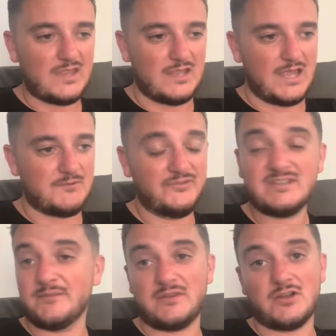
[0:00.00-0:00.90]
It feels
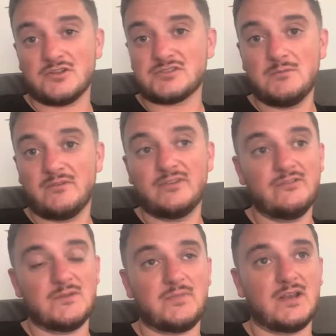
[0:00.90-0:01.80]
like I've been non-stop. I've
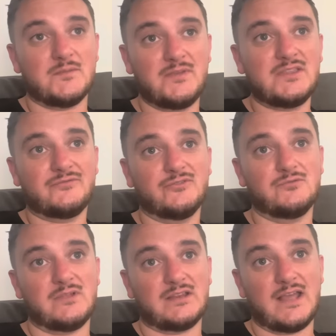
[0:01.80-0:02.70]
literally been in Ibiza for a
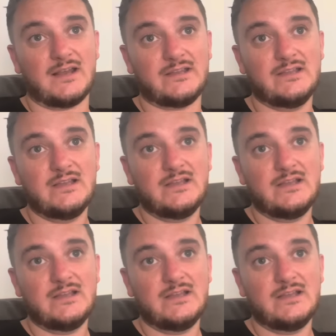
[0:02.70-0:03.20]
week nearly.